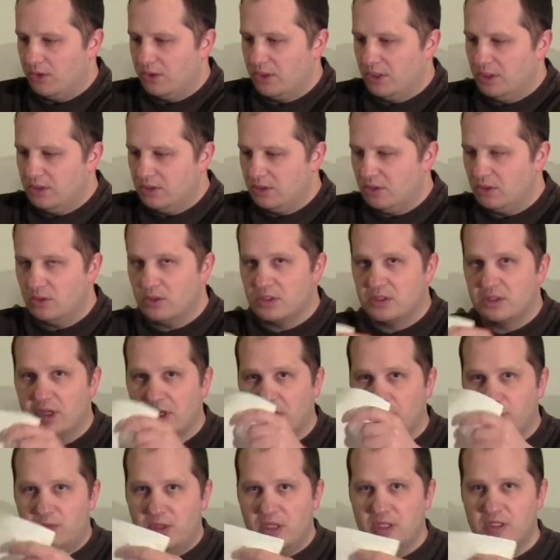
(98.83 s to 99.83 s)
you're going to do is
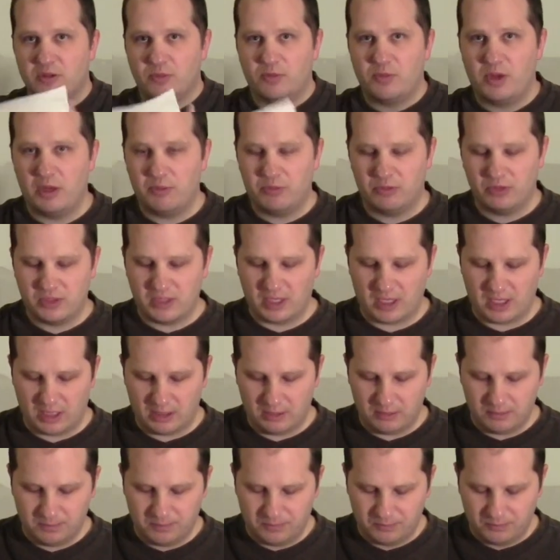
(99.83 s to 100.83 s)
take a piece of paper
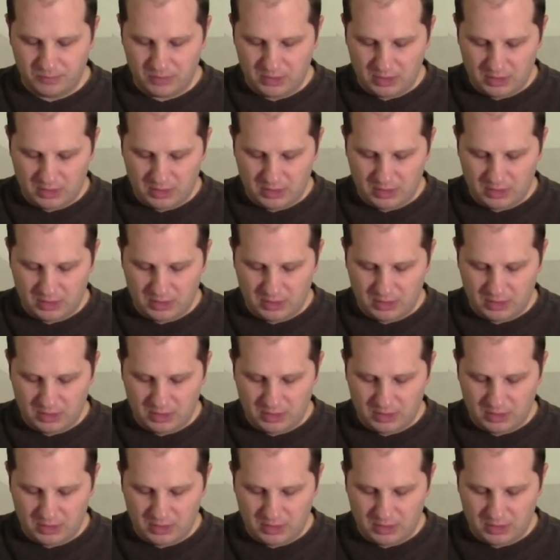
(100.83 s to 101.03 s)
towel